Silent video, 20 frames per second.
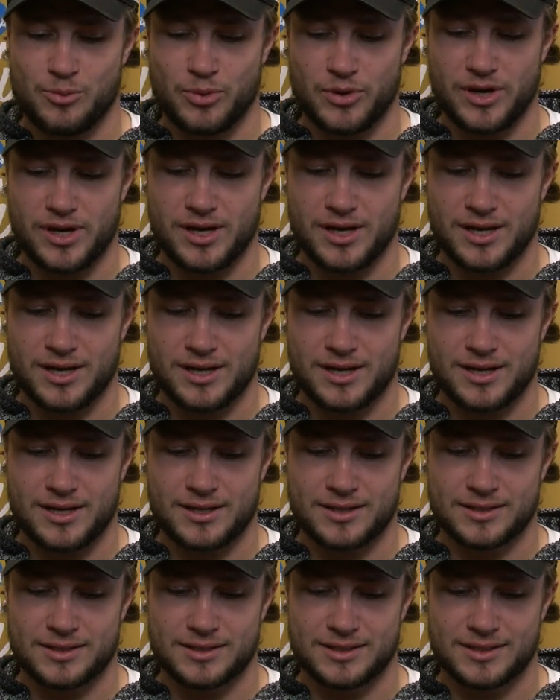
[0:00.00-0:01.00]

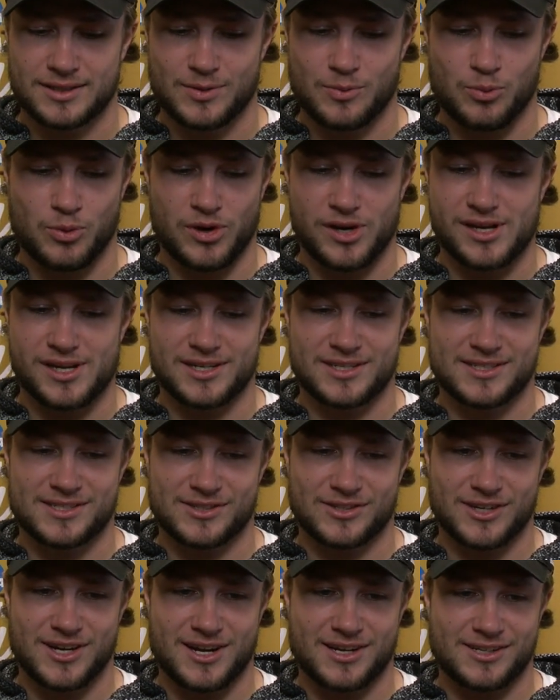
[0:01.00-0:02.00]
But Brent, he's
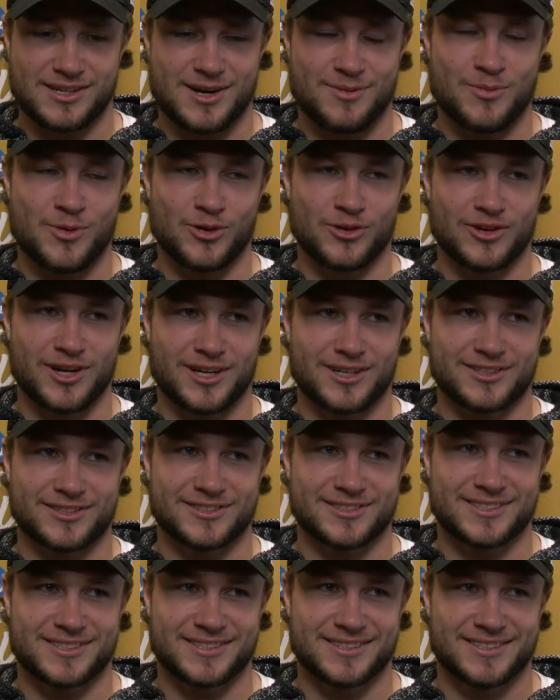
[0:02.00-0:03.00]
still got a lot more
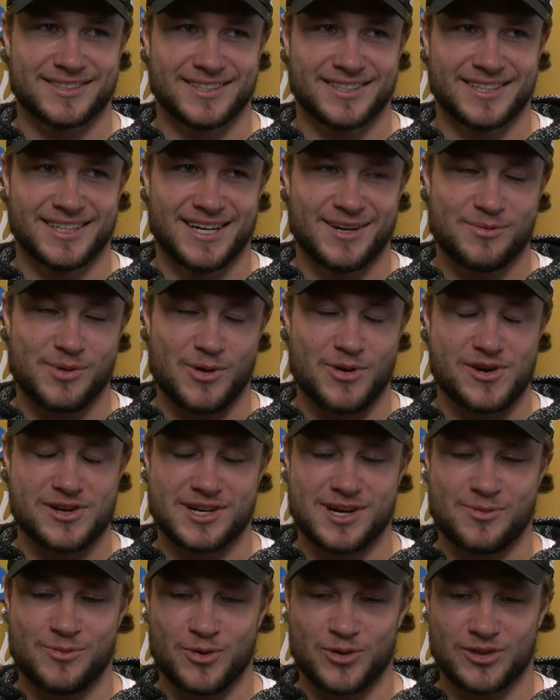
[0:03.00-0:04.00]
records, probably a
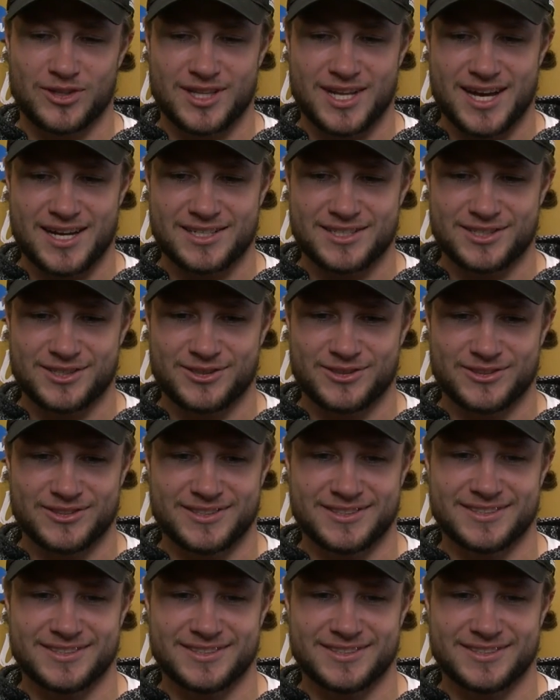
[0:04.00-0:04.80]
lot more than I do.